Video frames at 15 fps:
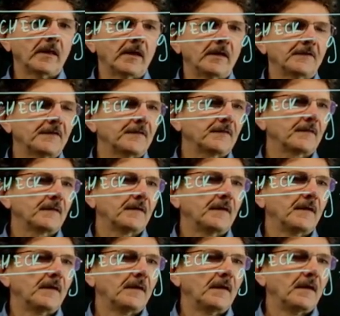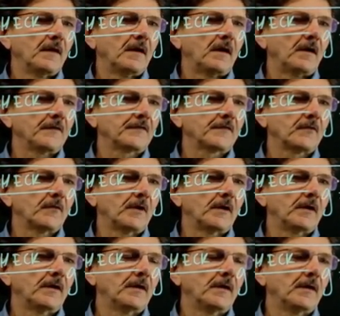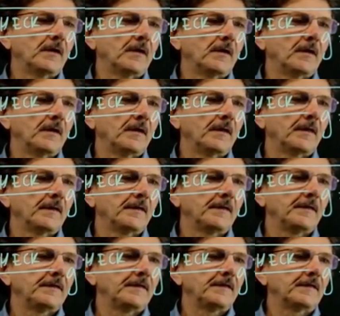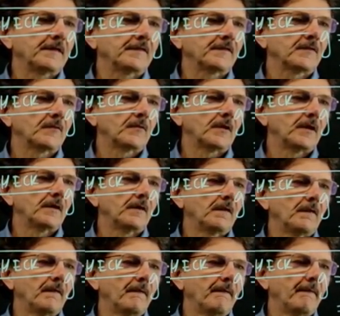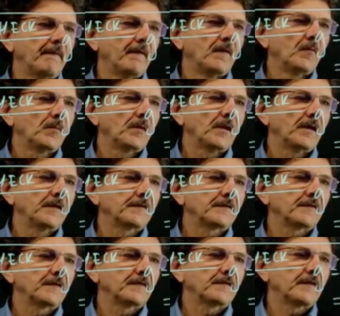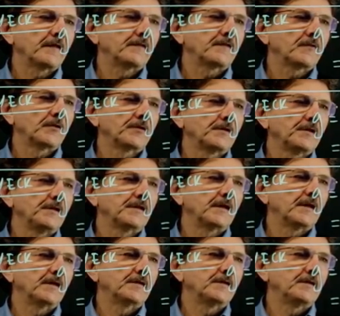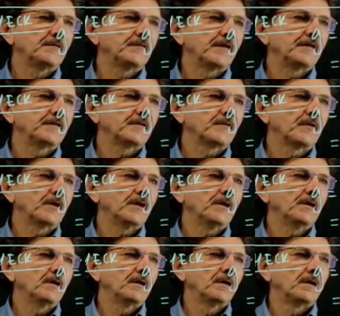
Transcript: plus r square d theta square plus sine squared theta d phi square.